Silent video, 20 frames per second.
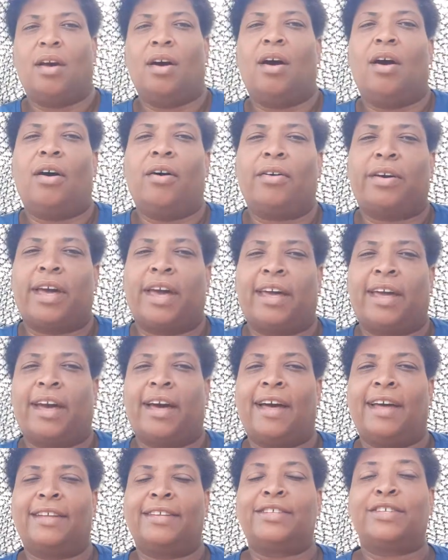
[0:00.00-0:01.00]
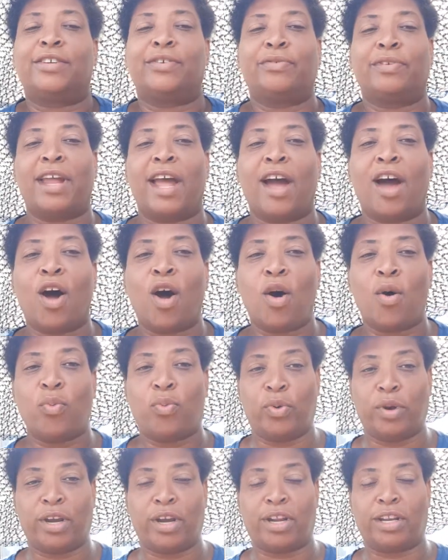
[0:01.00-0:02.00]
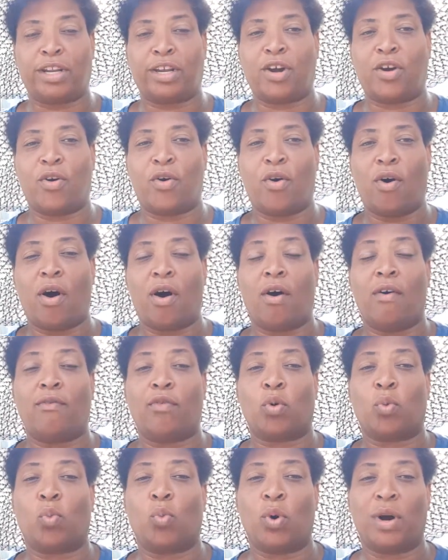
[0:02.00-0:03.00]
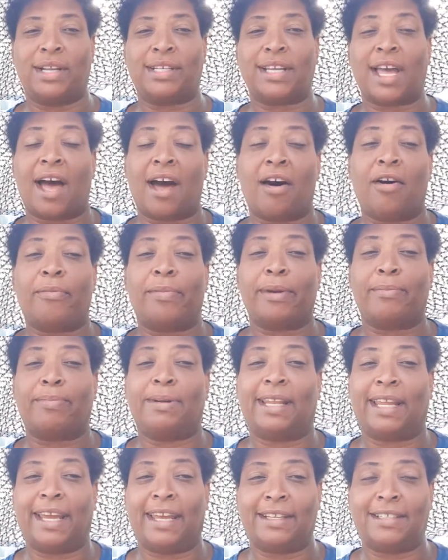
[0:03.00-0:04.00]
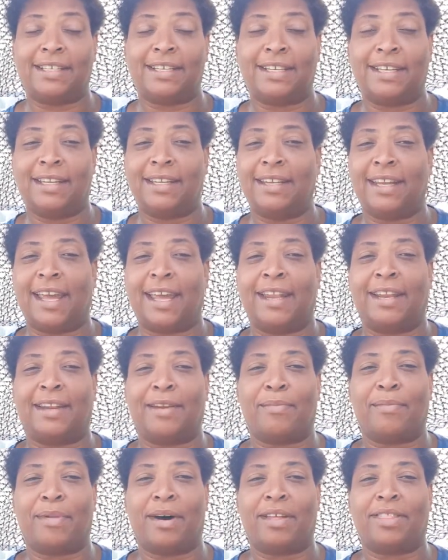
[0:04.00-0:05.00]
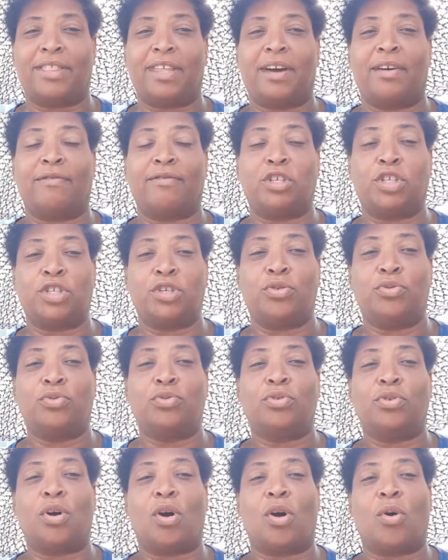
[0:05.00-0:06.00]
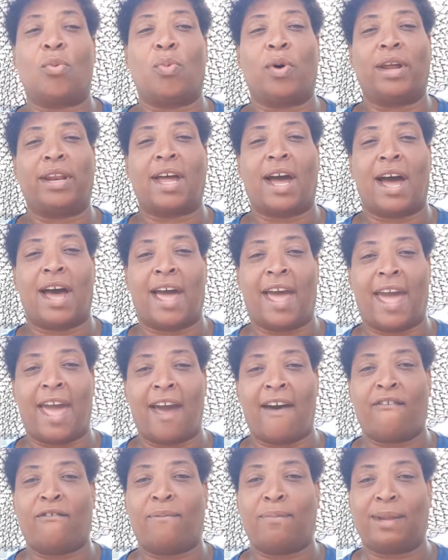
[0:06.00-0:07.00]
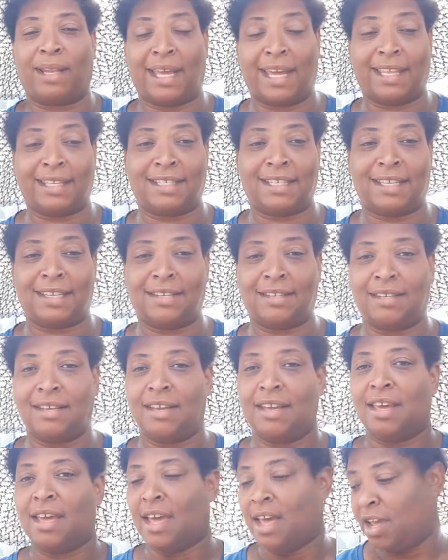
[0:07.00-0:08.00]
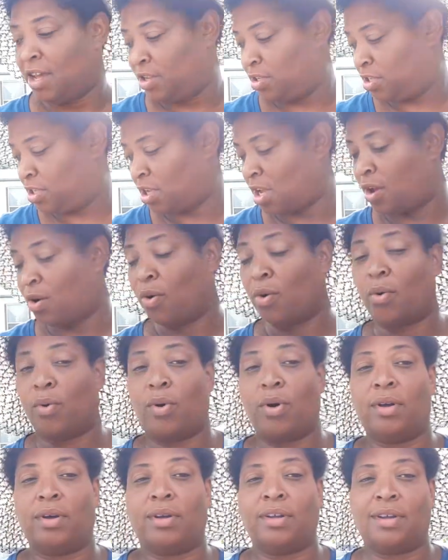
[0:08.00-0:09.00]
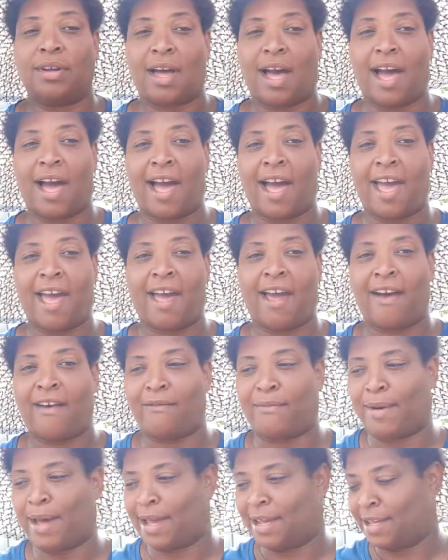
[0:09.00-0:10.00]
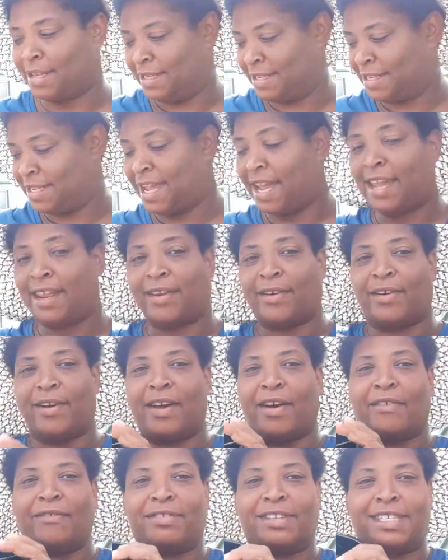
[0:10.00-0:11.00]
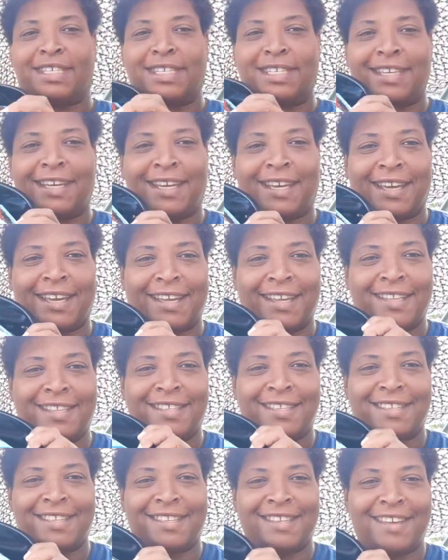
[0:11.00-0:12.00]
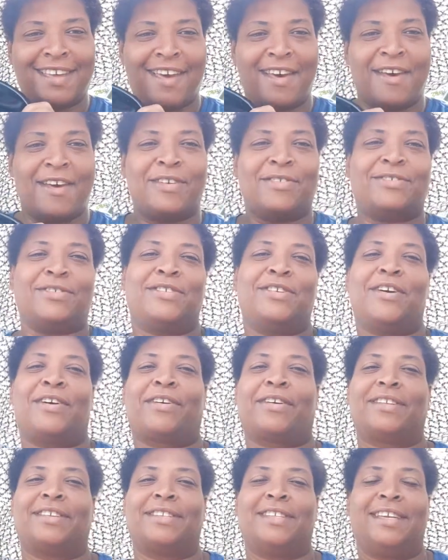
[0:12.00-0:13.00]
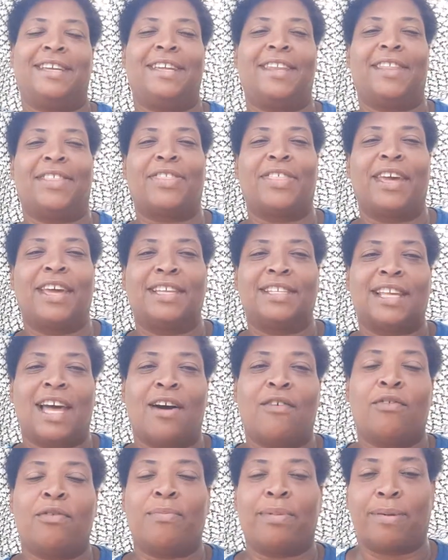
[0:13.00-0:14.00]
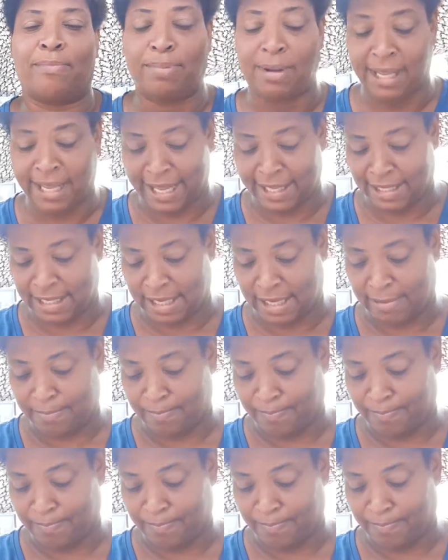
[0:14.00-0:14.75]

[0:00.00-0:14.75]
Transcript: Okay guys, so now we're going to go over what I'll be planting in the month of June, or what I have planted. So I have my container of seeds, so y'all can see the things I will be planting.